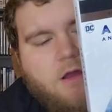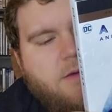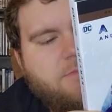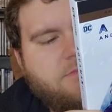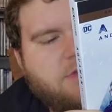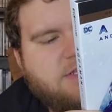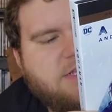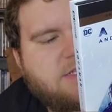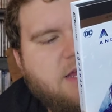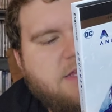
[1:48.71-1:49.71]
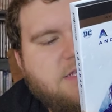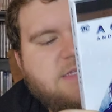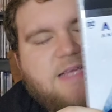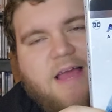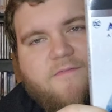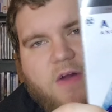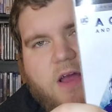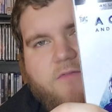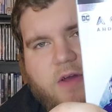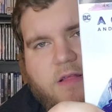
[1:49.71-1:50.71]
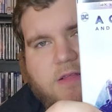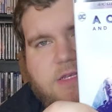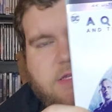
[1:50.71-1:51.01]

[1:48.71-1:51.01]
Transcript: Um, let's say science, sci-fi, violence,